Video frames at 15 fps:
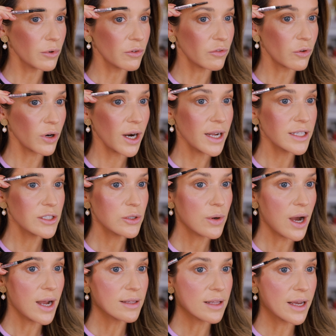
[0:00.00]
Before I do
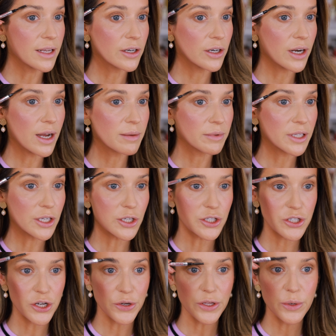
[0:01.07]
eyeliner, I'm gonna
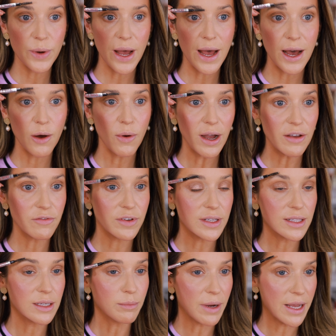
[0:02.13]
show you how I fill
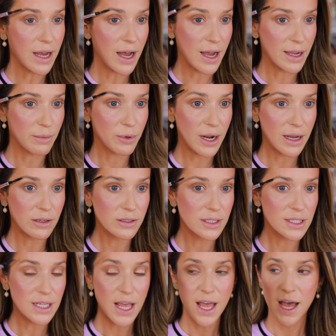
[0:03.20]
in my
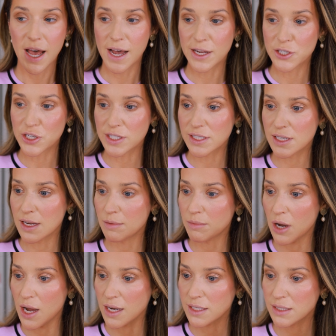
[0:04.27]
eyebrows. I just
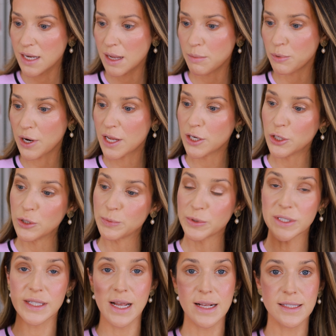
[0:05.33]
unboxed a brand new
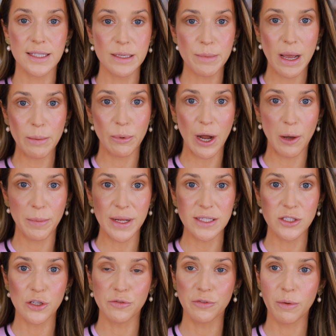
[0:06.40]
Precisely My Brow
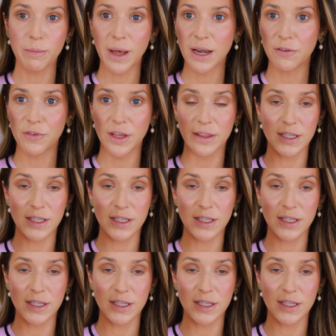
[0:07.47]
Pencil from Benefit.